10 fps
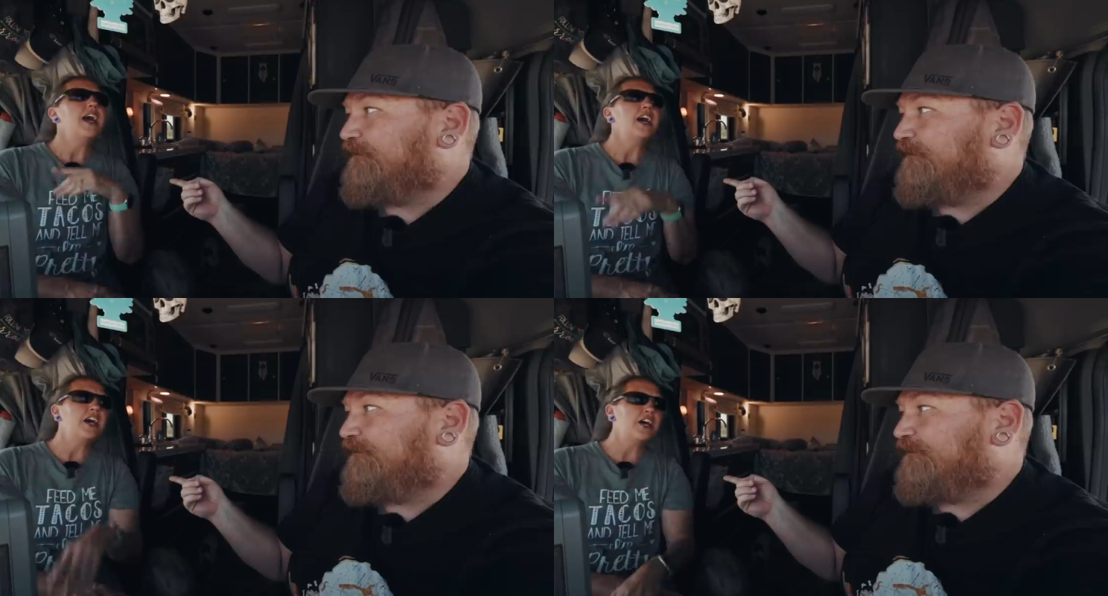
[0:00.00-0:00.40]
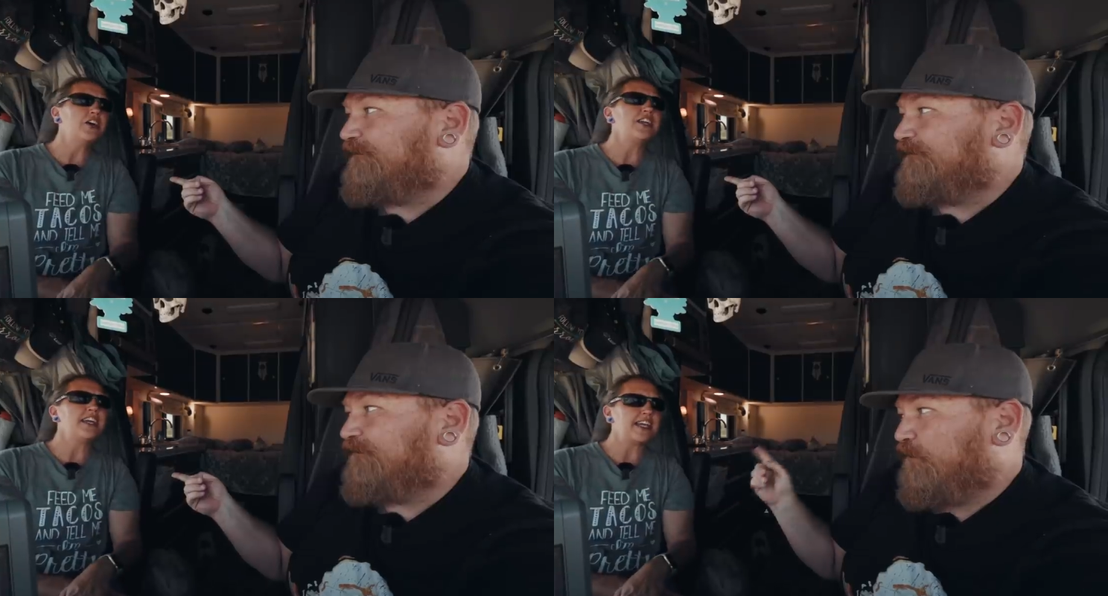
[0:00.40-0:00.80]

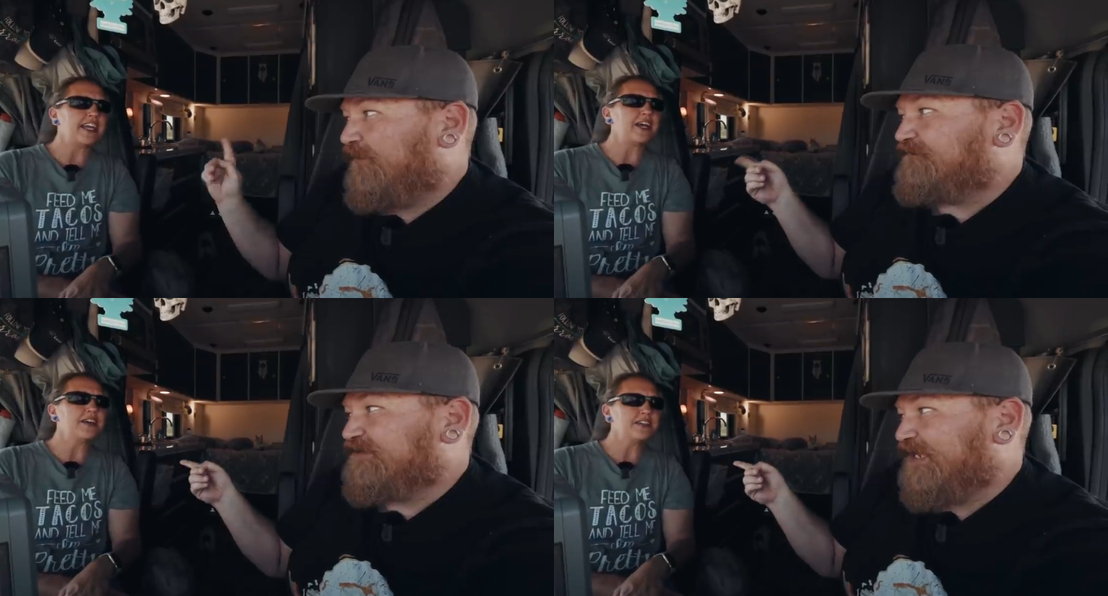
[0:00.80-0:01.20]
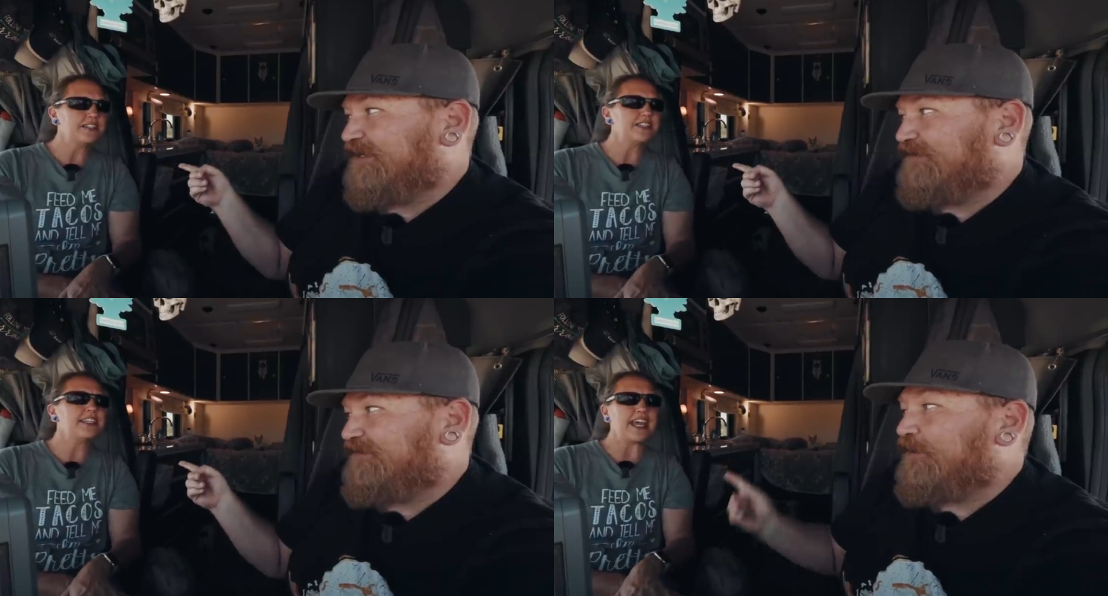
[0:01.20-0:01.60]
Speaker 1: Oh yeah, We've yeah.
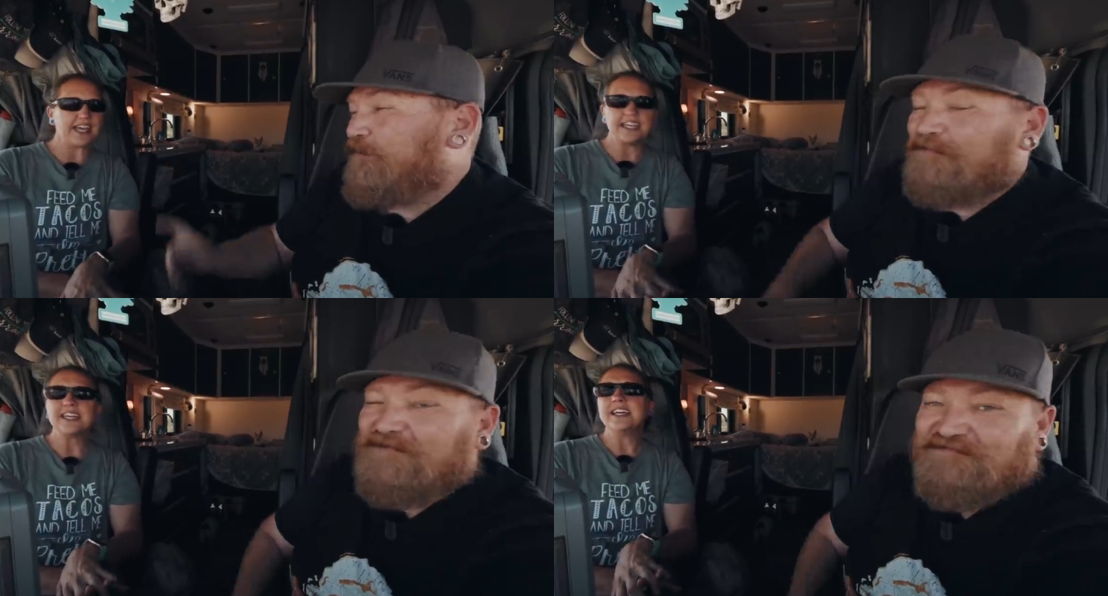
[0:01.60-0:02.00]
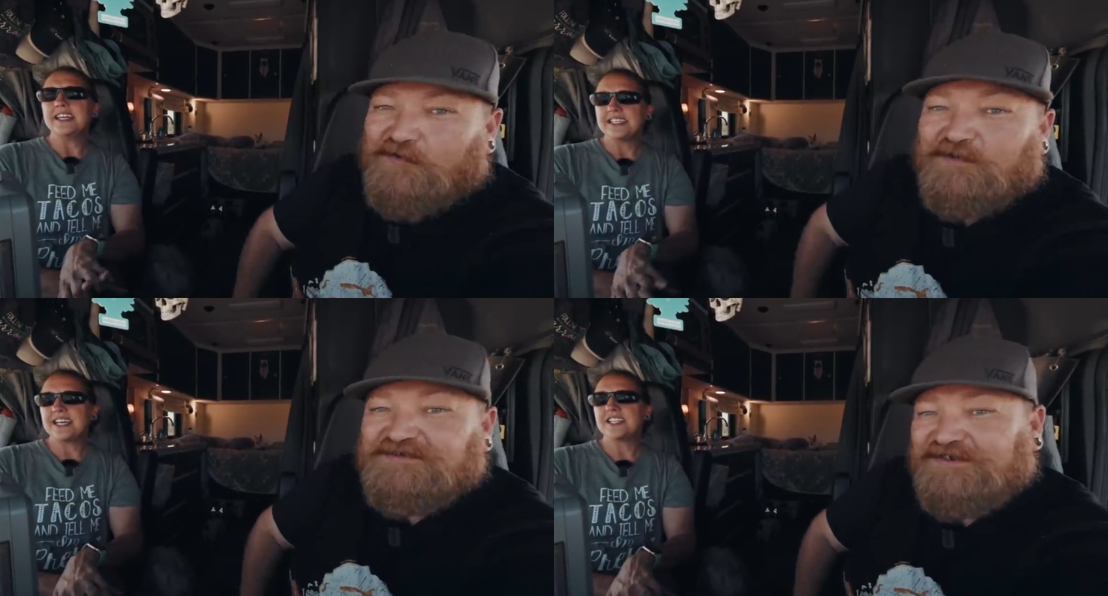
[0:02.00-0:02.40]
stayed at that yeah. one
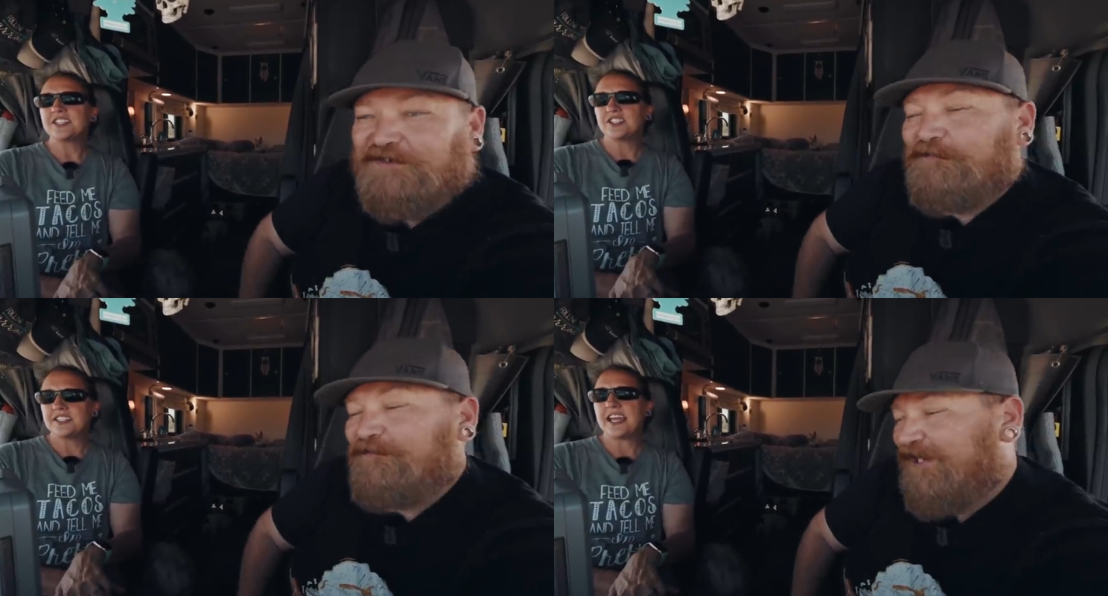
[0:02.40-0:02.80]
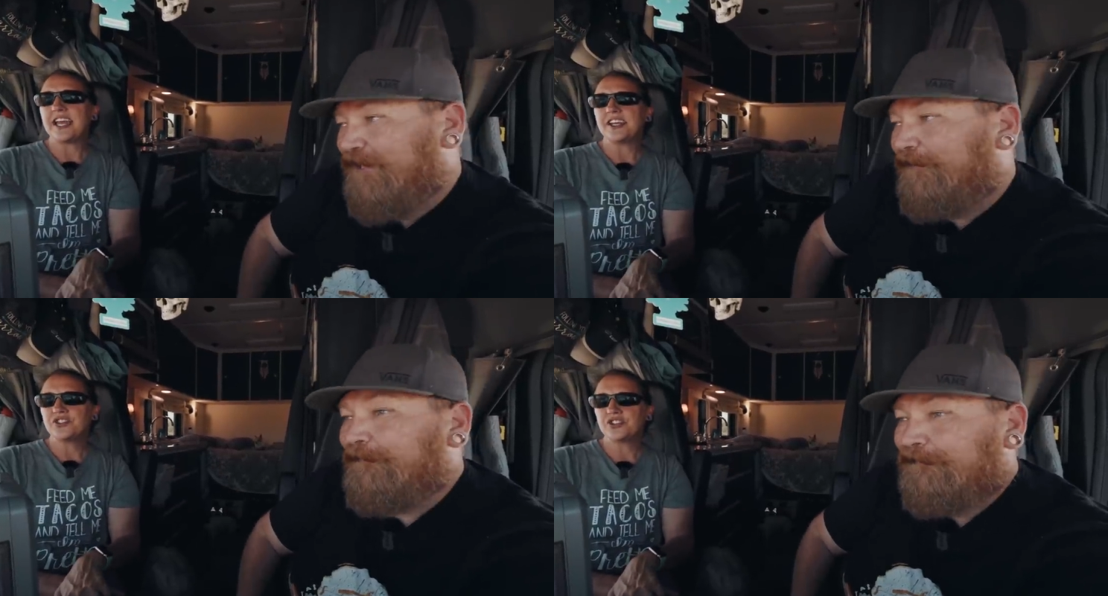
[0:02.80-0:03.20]
before That's, too, but
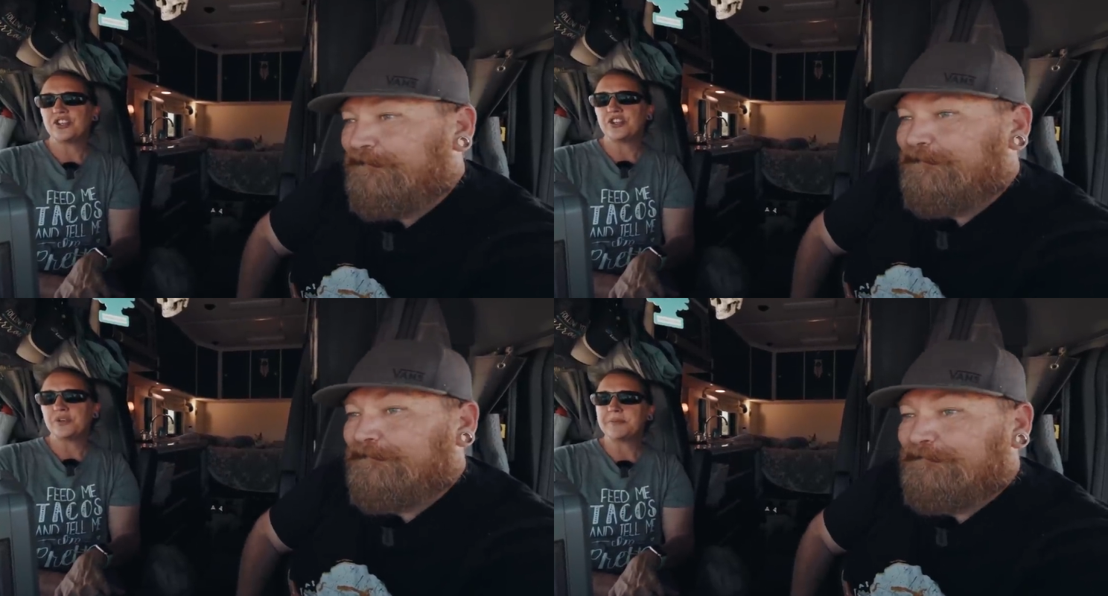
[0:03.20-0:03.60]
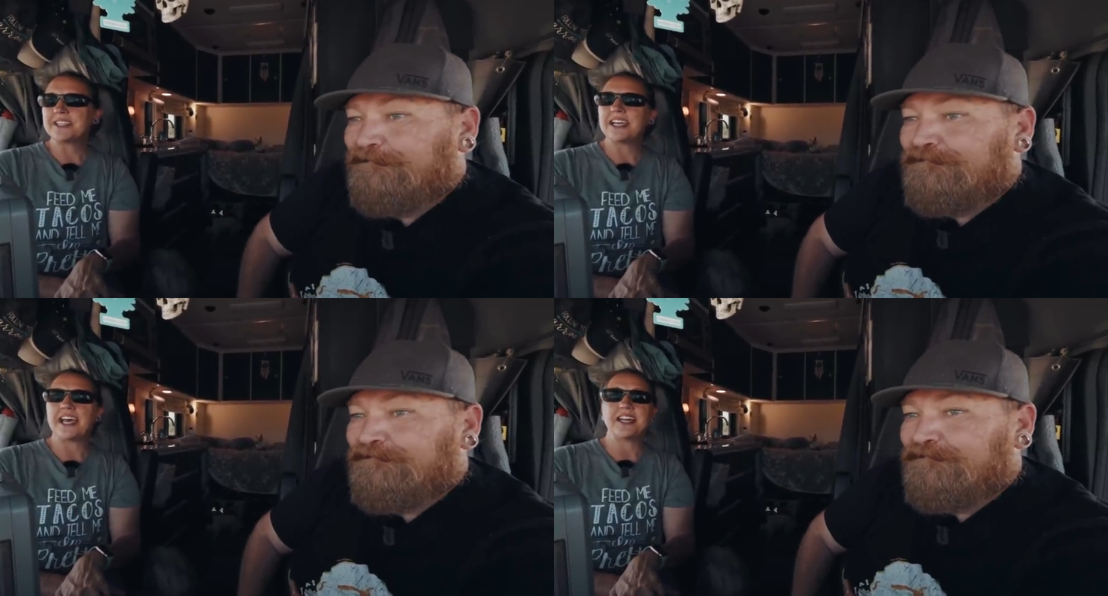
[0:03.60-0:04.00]
yeah, true.
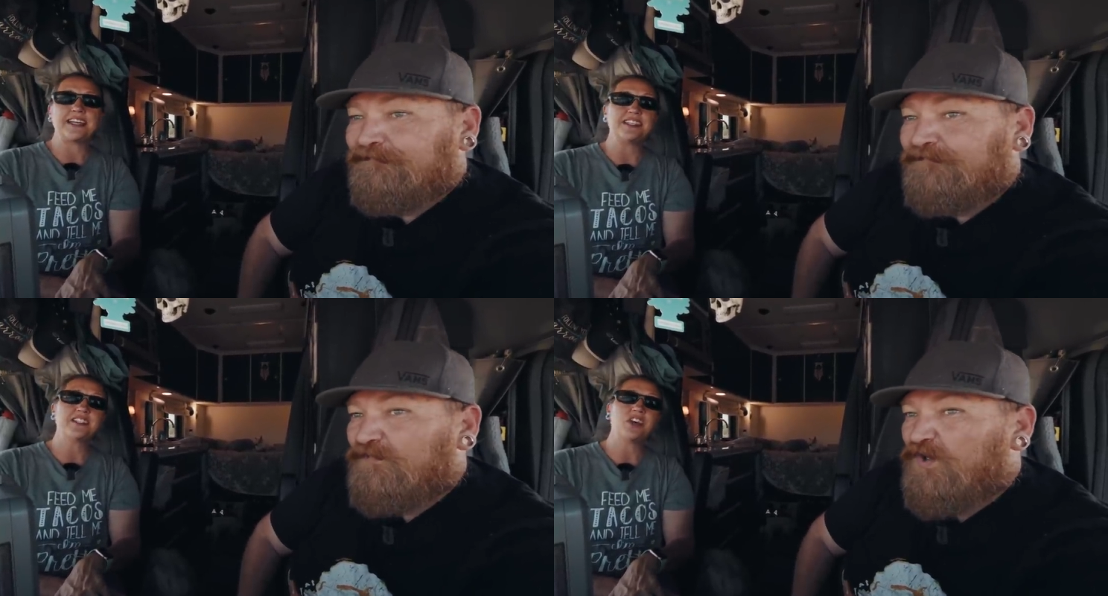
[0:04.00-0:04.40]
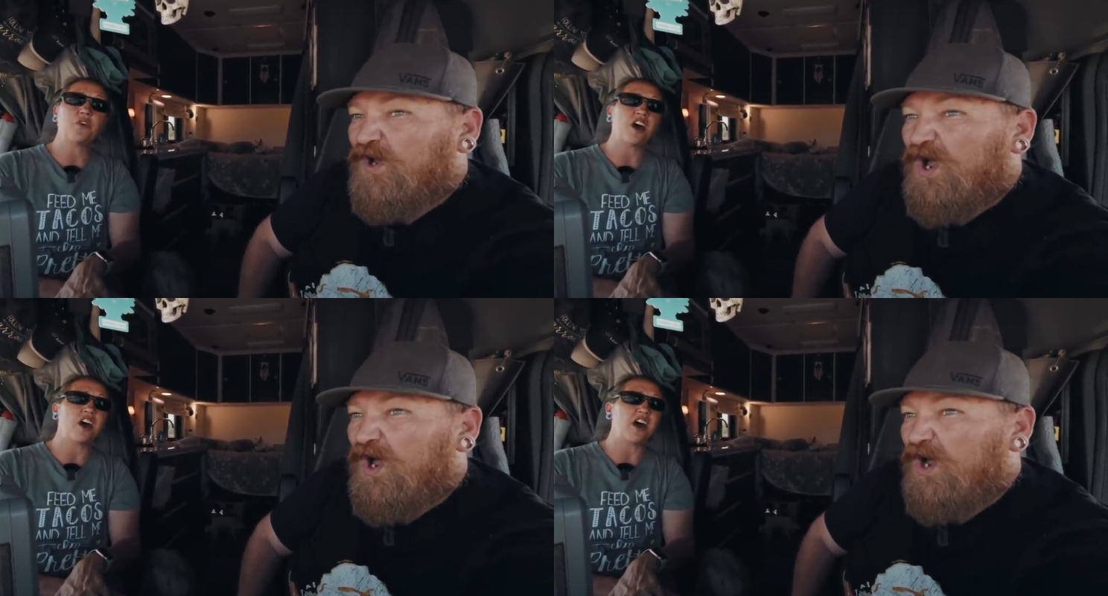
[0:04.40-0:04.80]
But golly, so
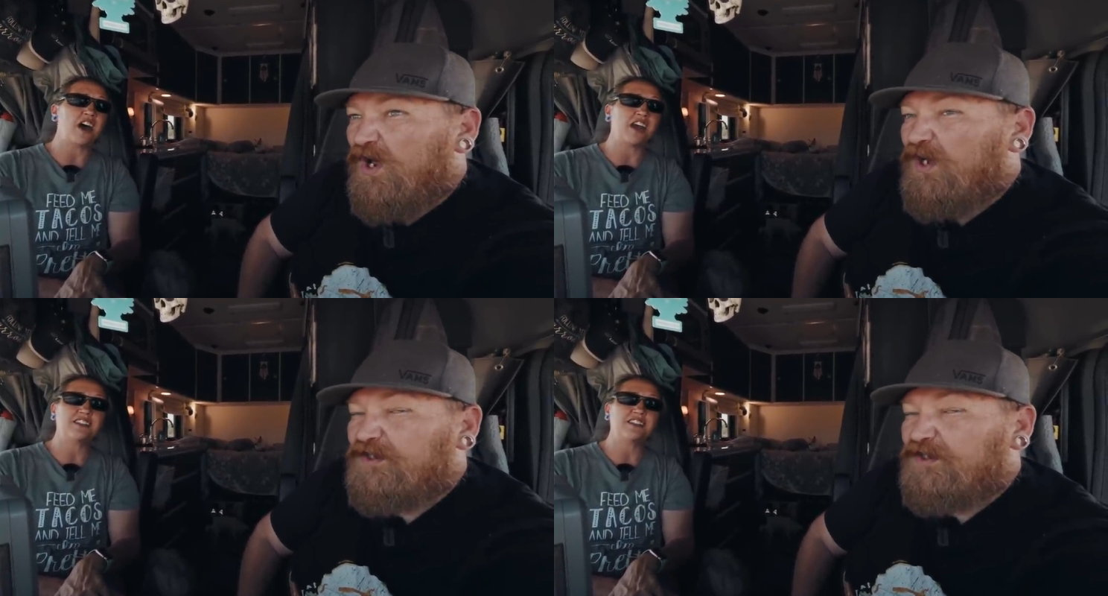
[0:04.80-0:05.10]
hot.